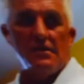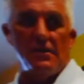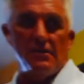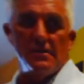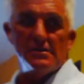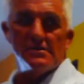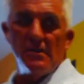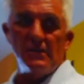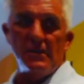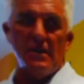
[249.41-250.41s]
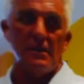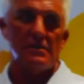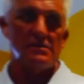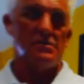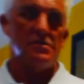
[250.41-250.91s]
You know, here it is over here,
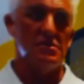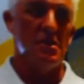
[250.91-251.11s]
because it's